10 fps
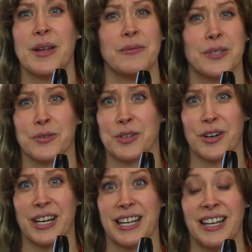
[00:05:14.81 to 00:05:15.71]
I'm so
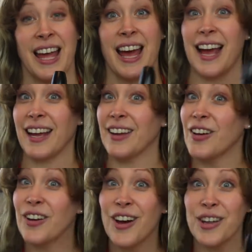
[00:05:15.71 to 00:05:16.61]
sorry. I got
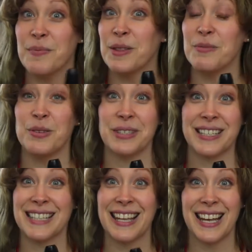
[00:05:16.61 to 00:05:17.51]
all caught up in the music
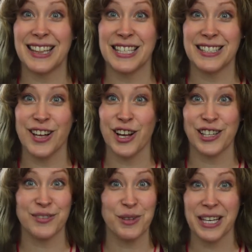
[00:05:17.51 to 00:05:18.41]
because I like this song.
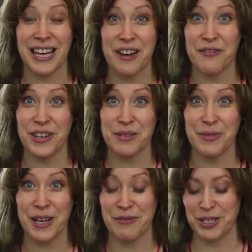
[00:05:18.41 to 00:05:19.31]
It's really kind of fun to
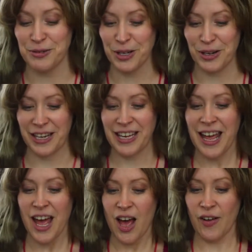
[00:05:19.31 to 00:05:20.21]
play once you learn it.
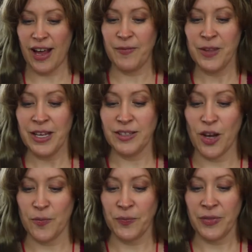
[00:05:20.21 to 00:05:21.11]
Okay,
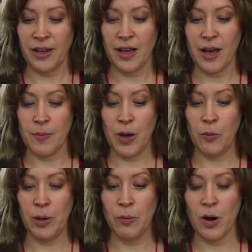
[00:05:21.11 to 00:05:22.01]
so
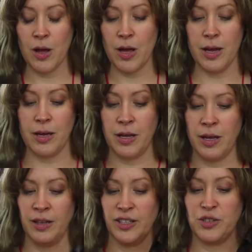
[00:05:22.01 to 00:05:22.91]
we were on,
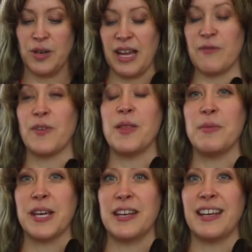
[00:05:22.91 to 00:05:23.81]
let's do it again from the
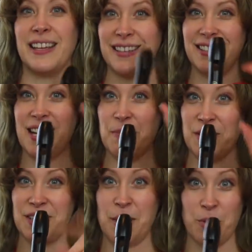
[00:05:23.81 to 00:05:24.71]
beginning, and this time I'll
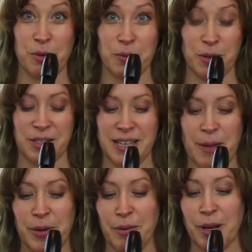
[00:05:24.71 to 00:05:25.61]
stop where we're supposed to
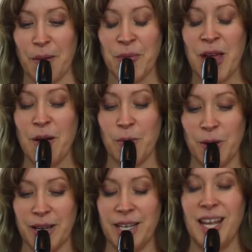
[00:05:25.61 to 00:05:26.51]
stop. Here we go.
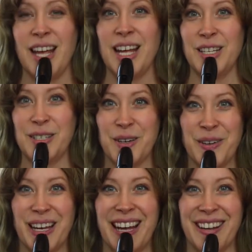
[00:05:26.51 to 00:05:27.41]
1, 2,
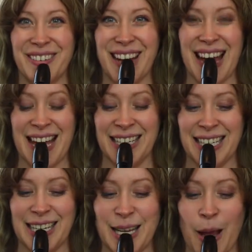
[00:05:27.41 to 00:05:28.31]

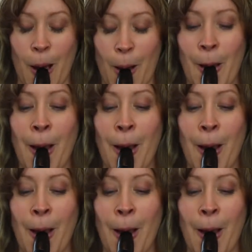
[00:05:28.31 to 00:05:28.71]
ready, go.